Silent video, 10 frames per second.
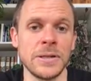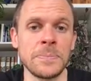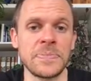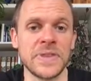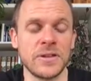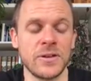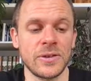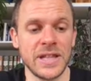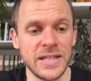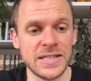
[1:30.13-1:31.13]
And on
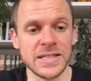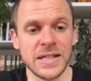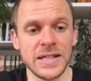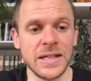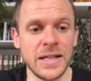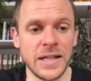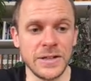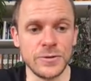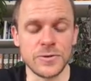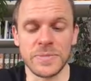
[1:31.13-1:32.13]
the inside, I
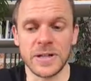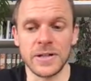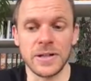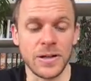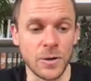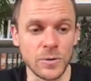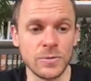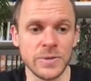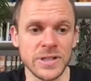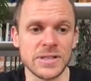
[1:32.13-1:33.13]
use my
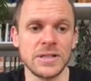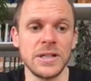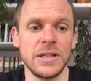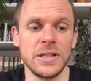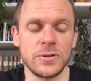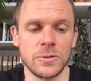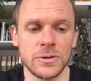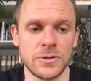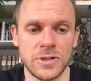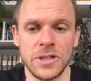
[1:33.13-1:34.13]
own wrist in order
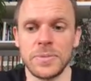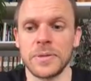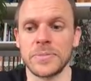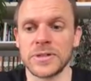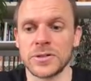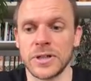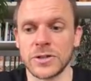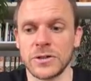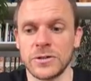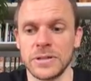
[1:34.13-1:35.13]
to keep out my
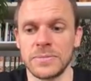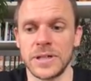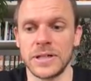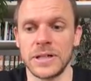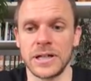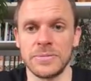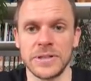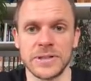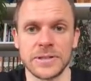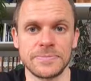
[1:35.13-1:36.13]
structure and my
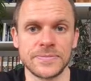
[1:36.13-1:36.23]
alignment.